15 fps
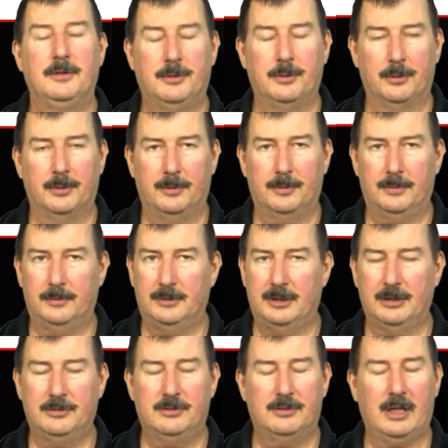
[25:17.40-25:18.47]

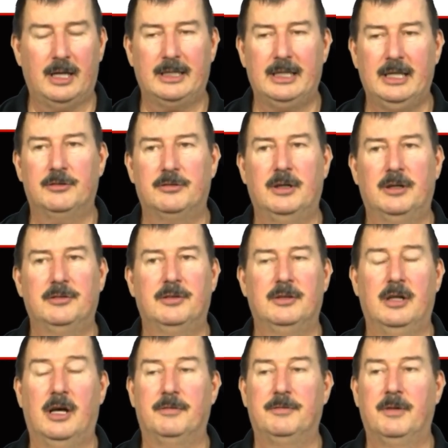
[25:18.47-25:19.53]
I can't stress
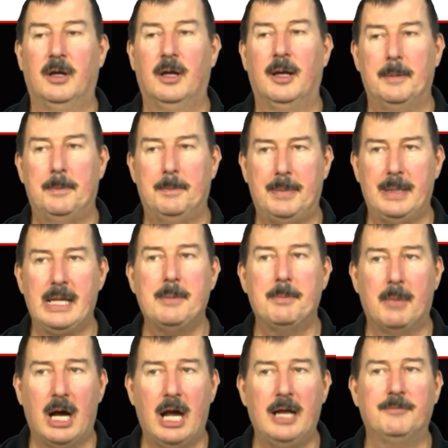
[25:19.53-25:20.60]
enough, be
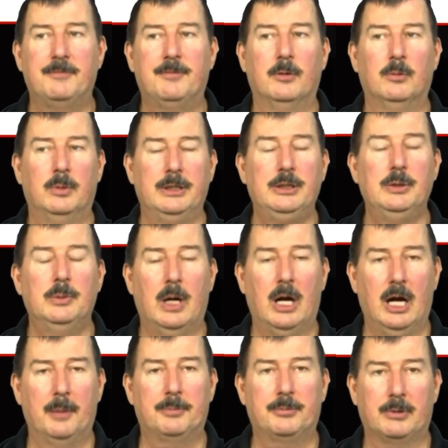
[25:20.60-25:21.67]
mindful when you
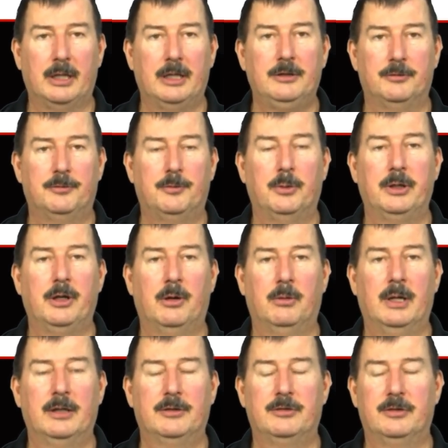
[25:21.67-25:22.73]
upgrade your
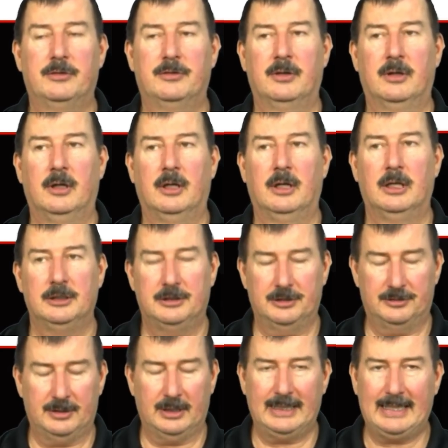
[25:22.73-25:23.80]
FortiOSs.
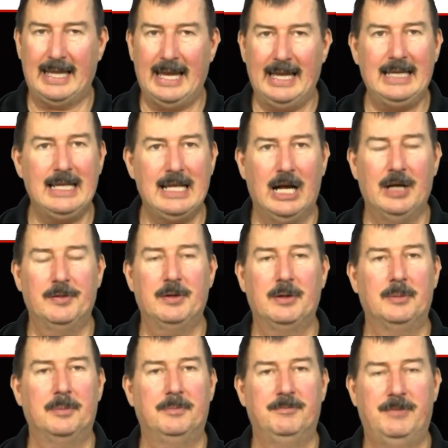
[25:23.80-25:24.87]
Just like any
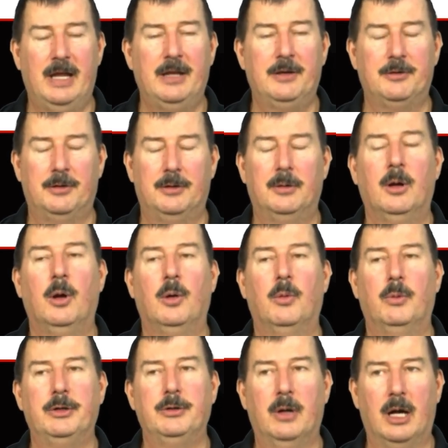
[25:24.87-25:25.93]
other vendor,
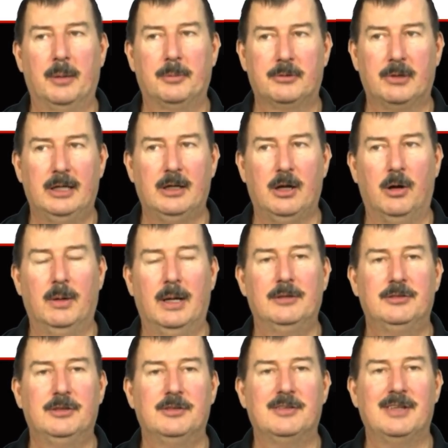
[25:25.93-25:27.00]
when you upgrade
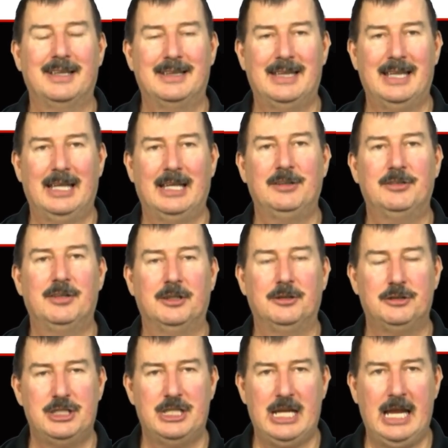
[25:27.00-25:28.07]
OSs, things
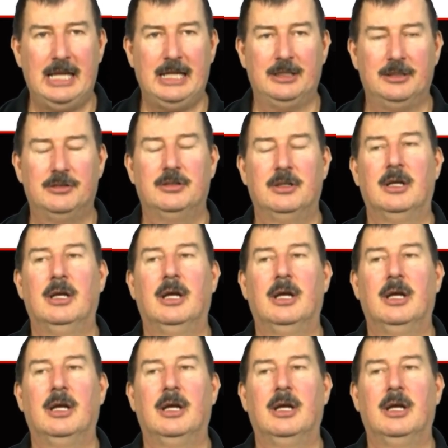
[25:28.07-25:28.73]
change.